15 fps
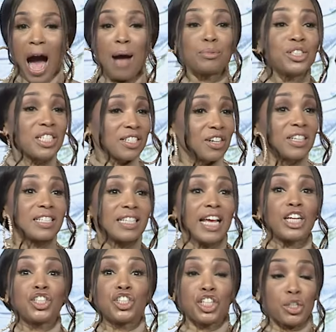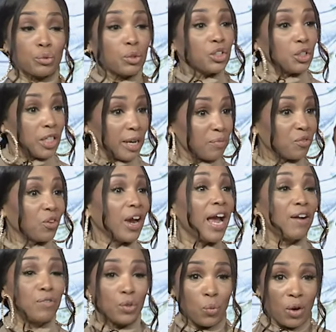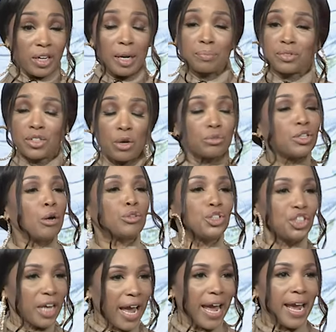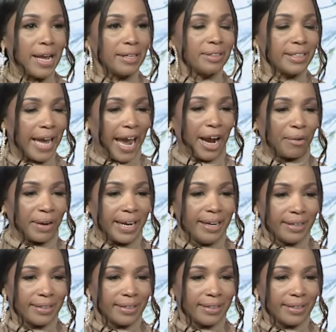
I'm just gonna say a general tip for everyone. No shade, Gary.